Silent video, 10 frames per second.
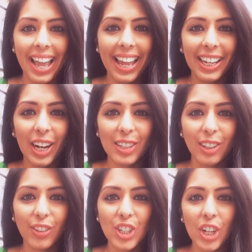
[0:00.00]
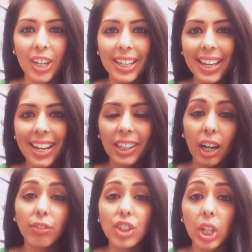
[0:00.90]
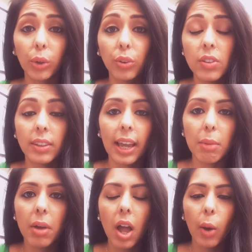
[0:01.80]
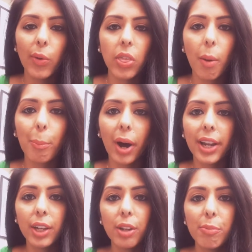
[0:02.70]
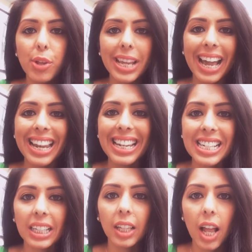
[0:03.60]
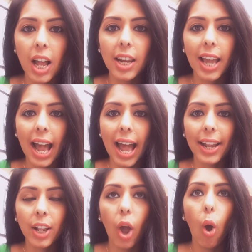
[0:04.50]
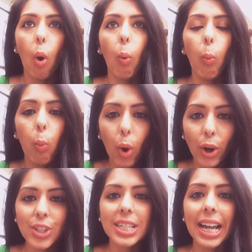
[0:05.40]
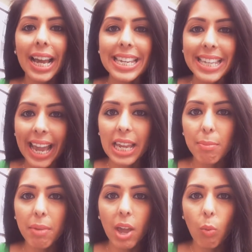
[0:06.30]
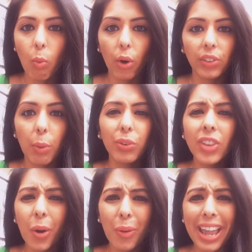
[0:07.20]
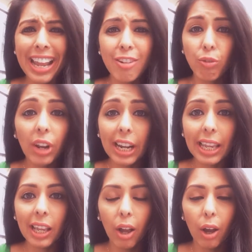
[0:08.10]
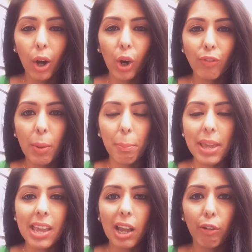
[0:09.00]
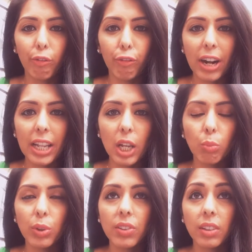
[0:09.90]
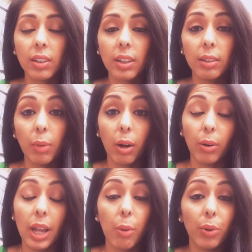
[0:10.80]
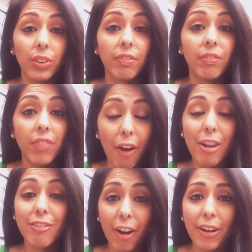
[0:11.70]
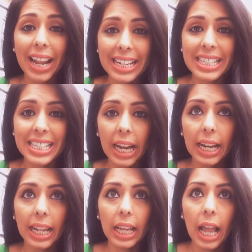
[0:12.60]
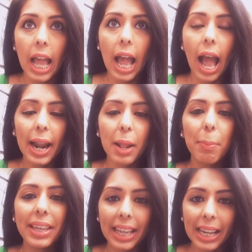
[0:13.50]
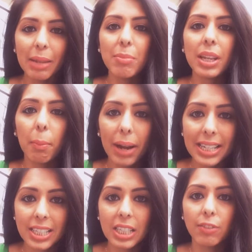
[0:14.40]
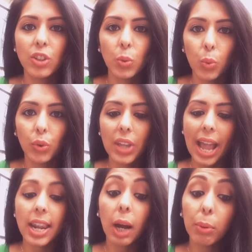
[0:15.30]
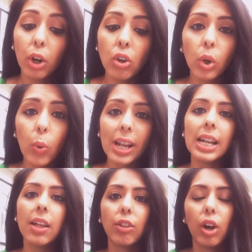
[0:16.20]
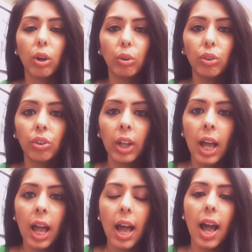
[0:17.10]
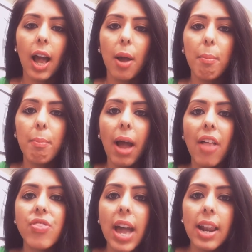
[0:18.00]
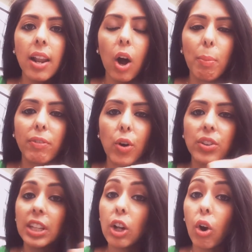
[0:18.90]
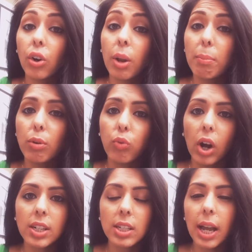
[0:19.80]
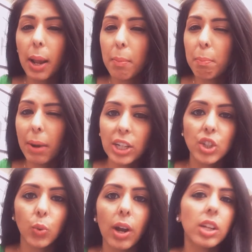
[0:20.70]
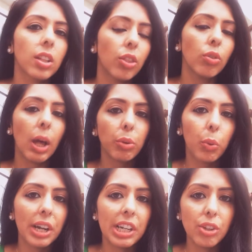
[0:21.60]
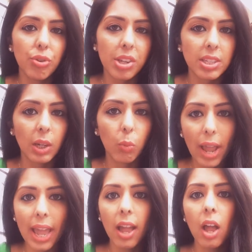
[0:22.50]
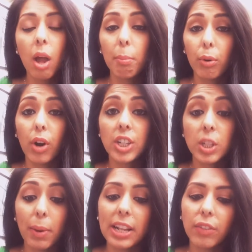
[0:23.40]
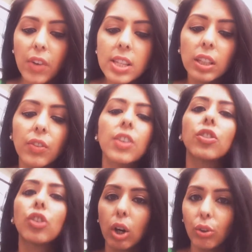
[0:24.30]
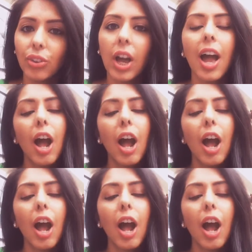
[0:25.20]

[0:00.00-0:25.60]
Hey guys, it's Fishali here. I covered Chelsea's game with Bayern Munich a little earlier, and what a game it was. There was no hint really of it being a friendly. It was very, very entertaining, and it became competitive towards the end. Now I'm going to look quickly at the goals, and then I'll be focusing on Morata and Batshuayi, because I thought that was quite interesting where Morata played. So first thing first, the goals.